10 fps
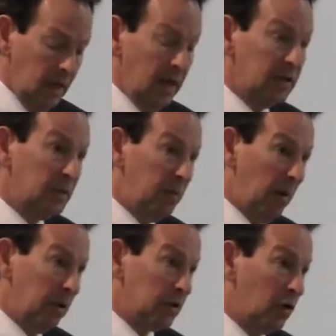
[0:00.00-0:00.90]
that's a
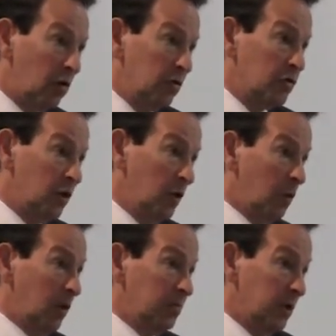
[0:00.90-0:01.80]
public charter school
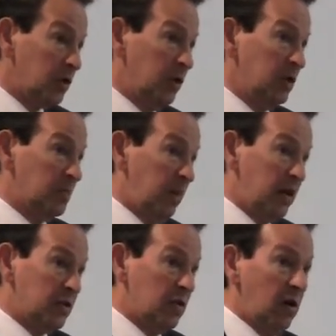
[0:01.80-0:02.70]
where admission is
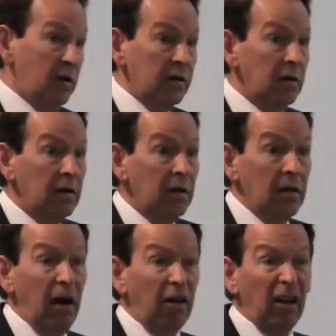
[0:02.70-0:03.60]
based on
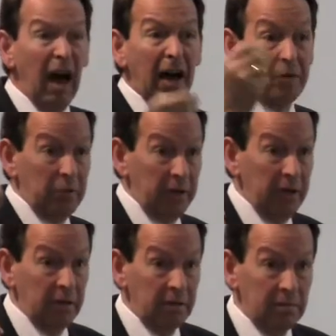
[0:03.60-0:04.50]
a lottery,
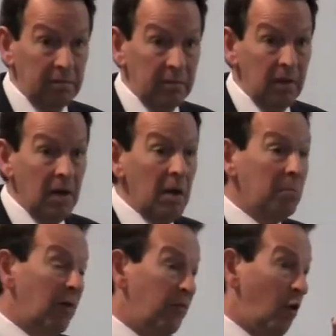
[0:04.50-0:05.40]

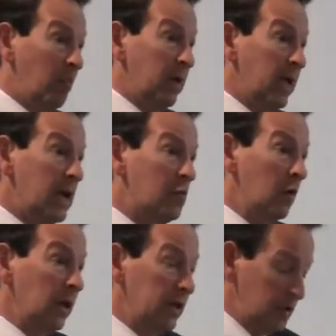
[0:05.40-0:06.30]
perform
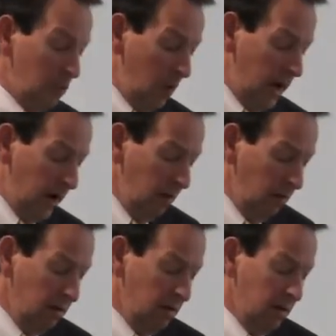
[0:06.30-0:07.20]
equally as
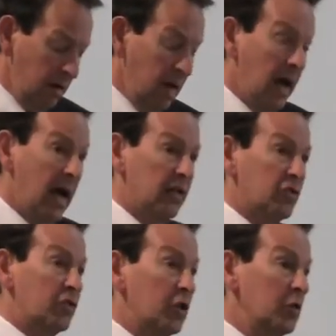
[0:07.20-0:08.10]
well
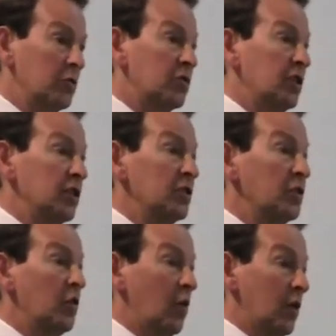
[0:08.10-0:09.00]
as students in
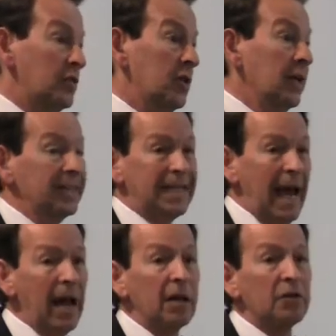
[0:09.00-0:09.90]
New York's
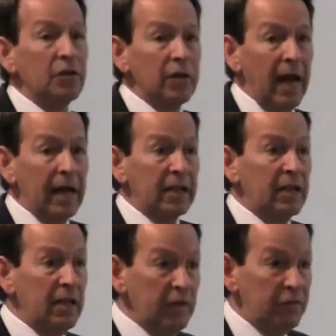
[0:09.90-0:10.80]
talented
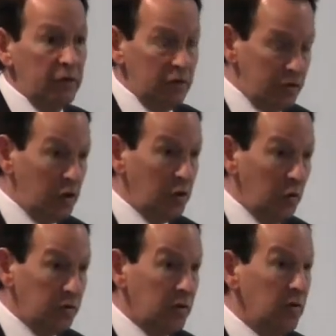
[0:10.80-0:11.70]
and gifted
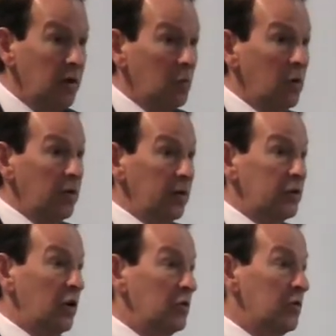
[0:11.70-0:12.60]
schools where they're
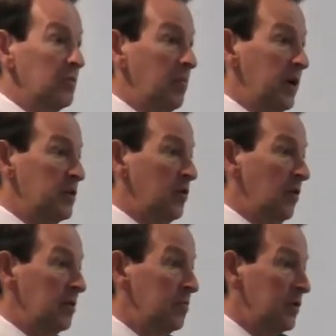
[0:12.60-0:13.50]
chosen based
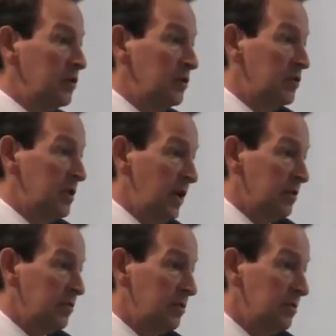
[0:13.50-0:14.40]
on admissions tests.